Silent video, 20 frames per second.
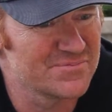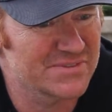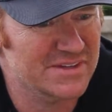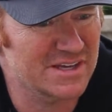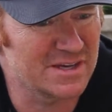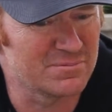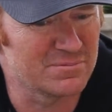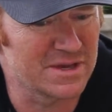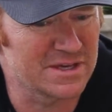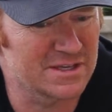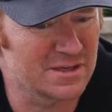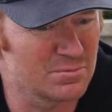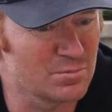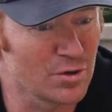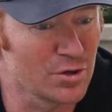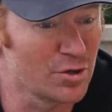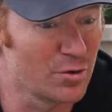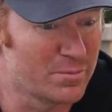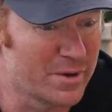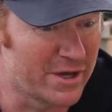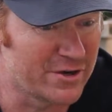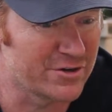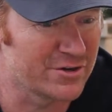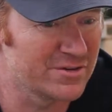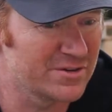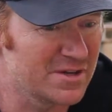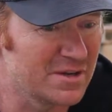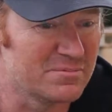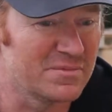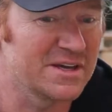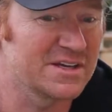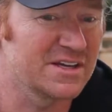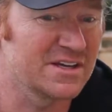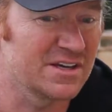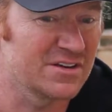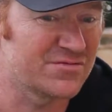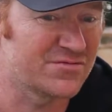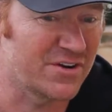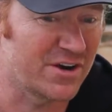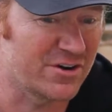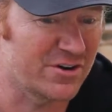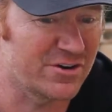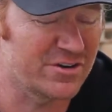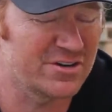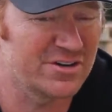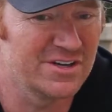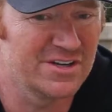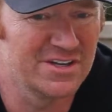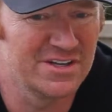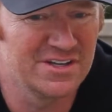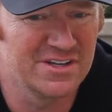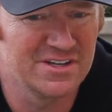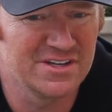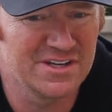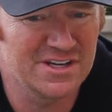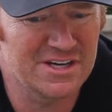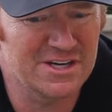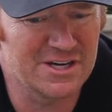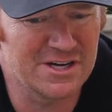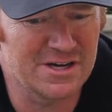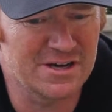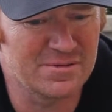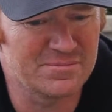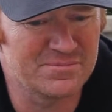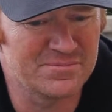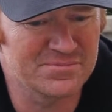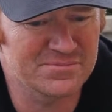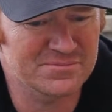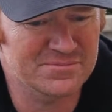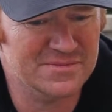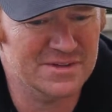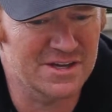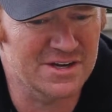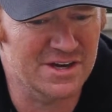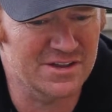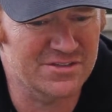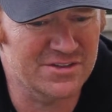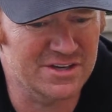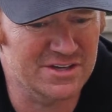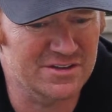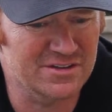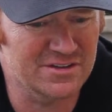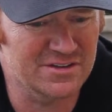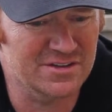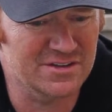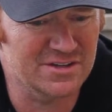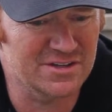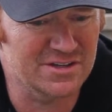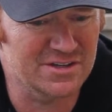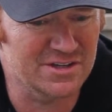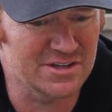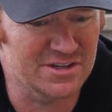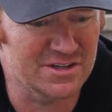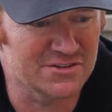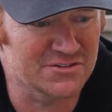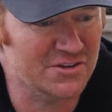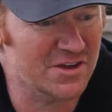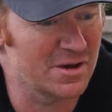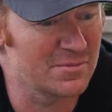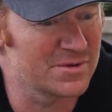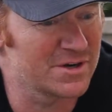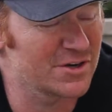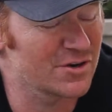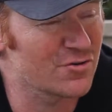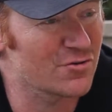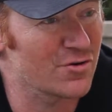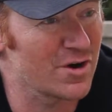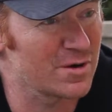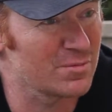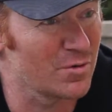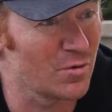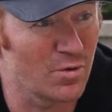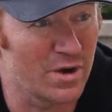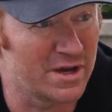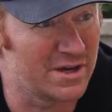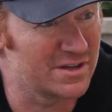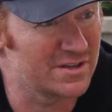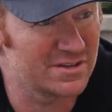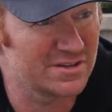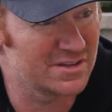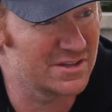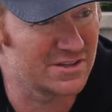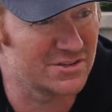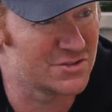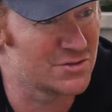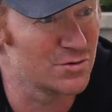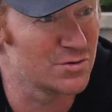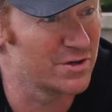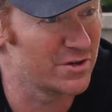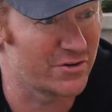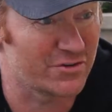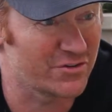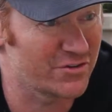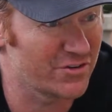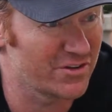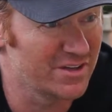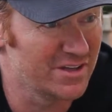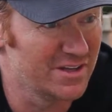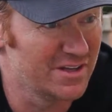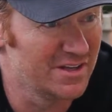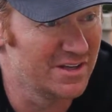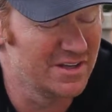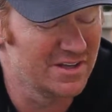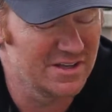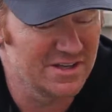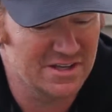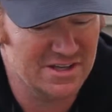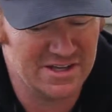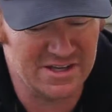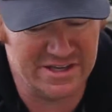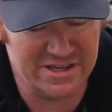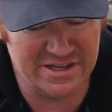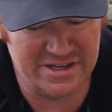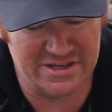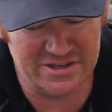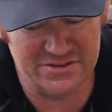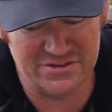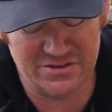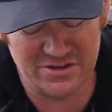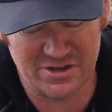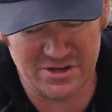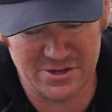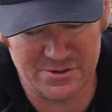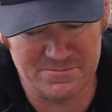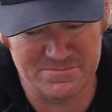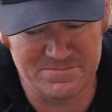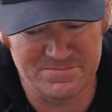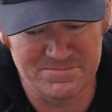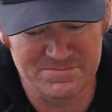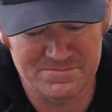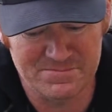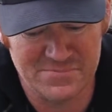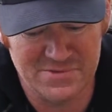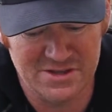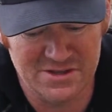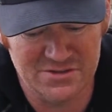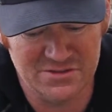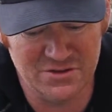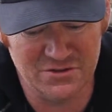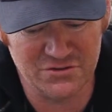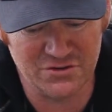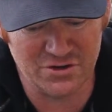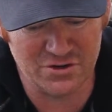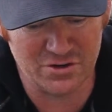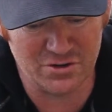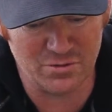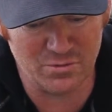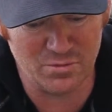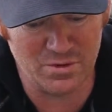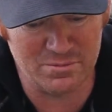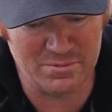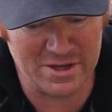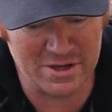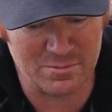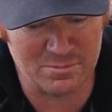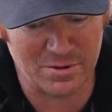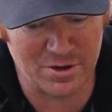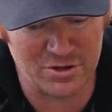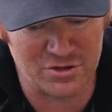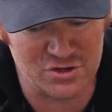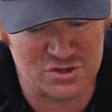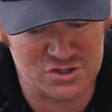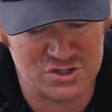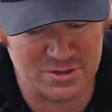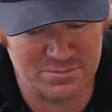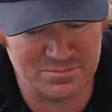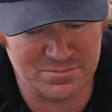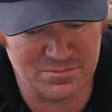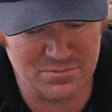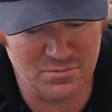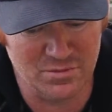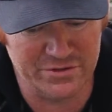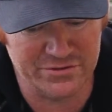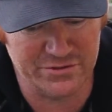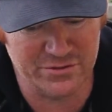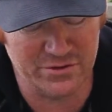and making polo better and making it fairer. And I think it's come an incredible way in 2 years. And this year we made a partnership with the